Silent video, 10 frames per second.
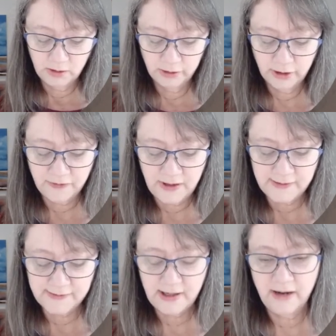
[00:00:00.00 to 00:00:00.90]
Look at
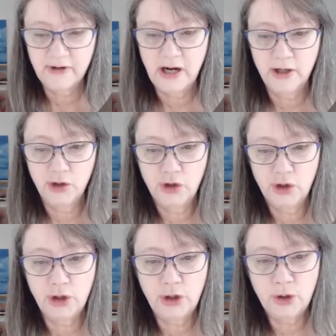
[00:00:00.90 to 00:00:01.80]
this. I've got
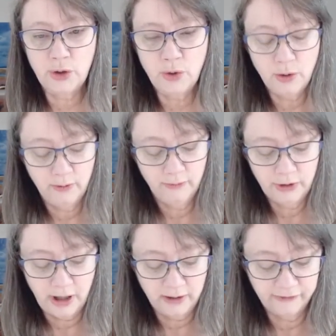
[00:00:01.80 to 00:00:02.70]
2
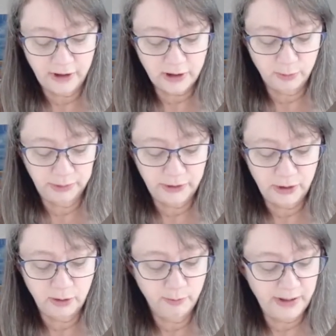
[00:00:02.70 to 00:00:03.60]
non-photo
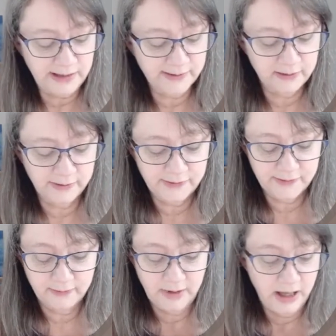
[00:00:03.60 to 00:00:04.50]
blue pencils.
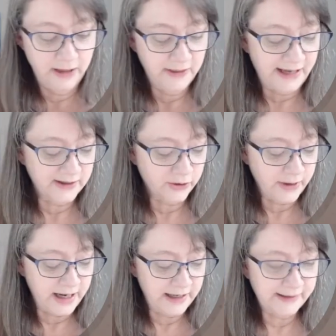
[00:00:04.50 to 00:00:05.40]
That's
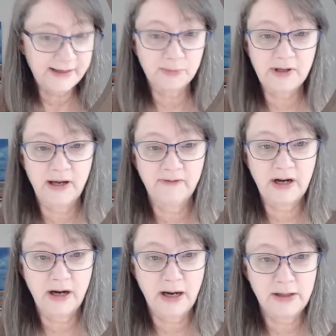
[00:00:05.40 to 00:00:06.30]
great, except I've
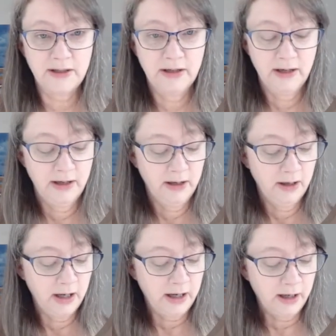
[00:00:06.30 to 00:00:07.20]
got
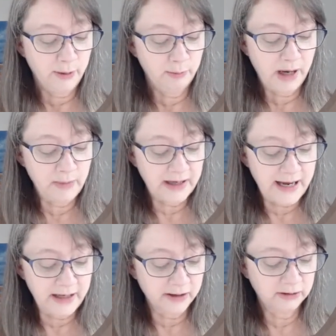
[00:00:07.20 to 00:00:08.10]
my
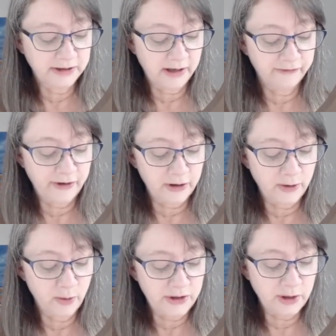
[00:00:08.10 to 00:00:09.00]
mechanical non-photo,
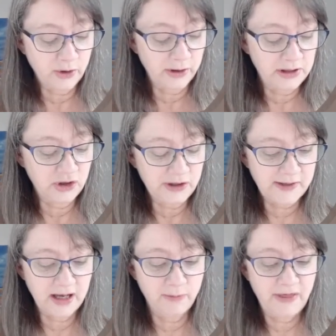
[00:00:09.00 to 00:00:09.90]
which I'm going to just
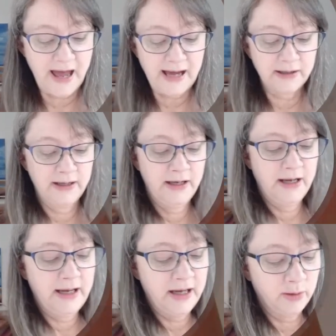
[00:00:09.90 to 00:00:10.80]
keep that,
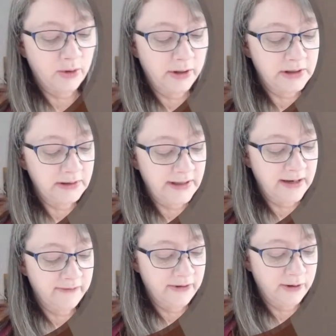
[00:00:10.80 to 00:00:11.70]
and I'm going to
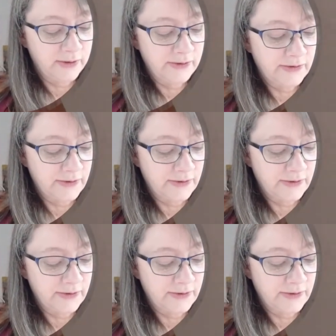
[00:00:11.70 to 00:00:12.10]
leave those